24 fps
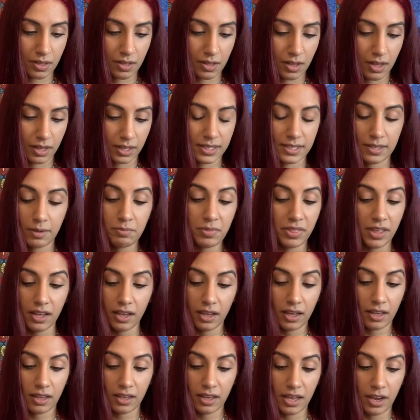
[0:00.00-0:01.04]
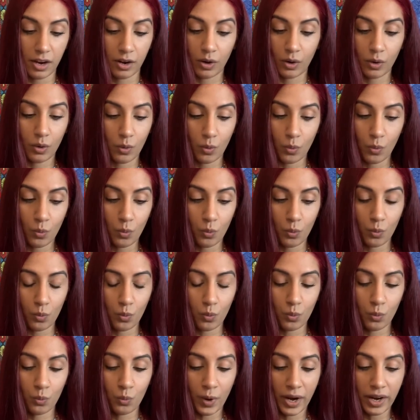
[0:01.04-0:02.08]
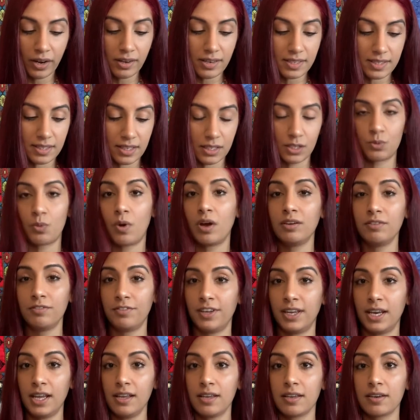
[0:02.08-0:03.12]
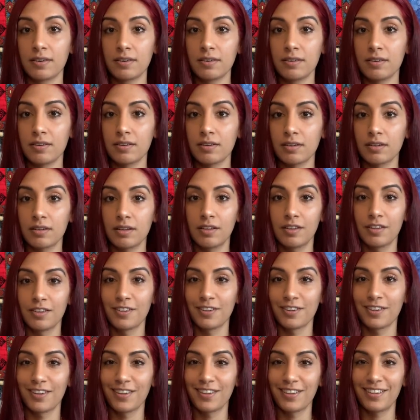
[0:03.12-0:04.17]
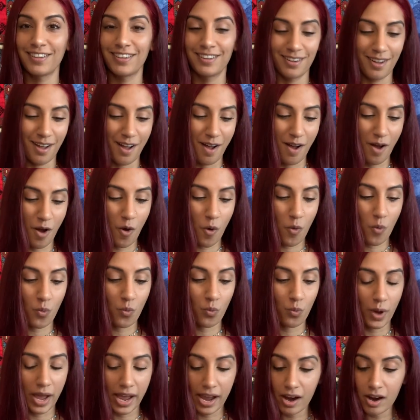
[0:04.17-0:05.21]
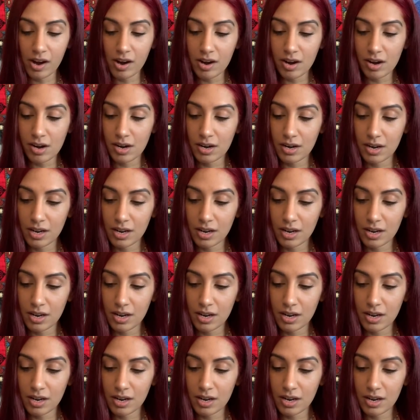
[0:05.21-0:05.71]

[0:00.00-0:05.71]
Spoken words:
Because I'm thinking here, where does the swan fit in? Where